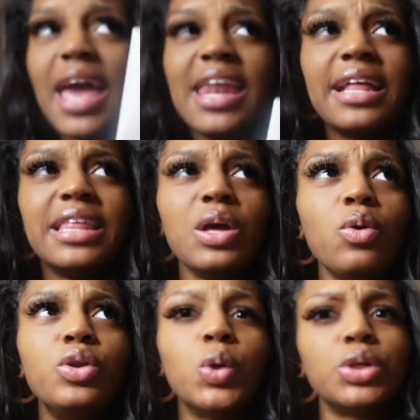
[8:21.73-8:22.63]
and i think
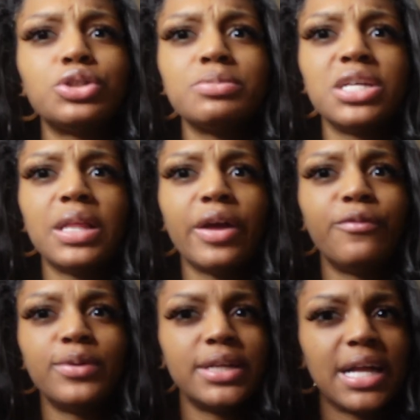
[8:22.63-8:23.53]
on nordstrom they're like
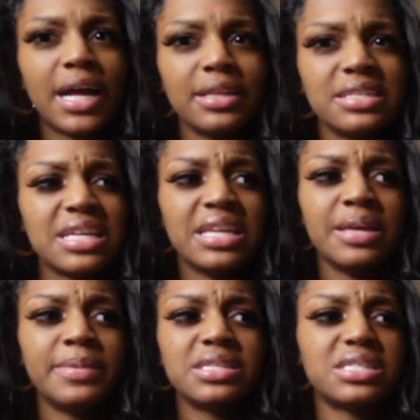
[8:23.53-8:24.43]
40 dollars and
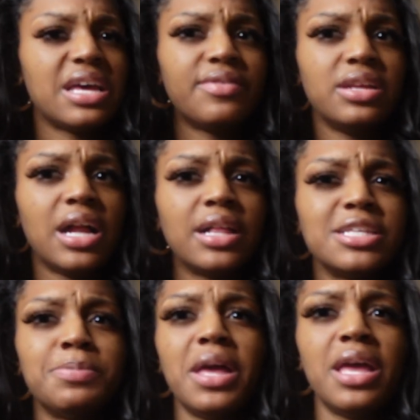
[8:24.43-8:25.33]
neiman's 70
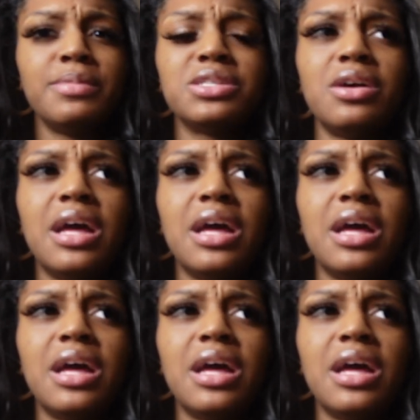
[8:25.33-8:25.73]
dollars but amazon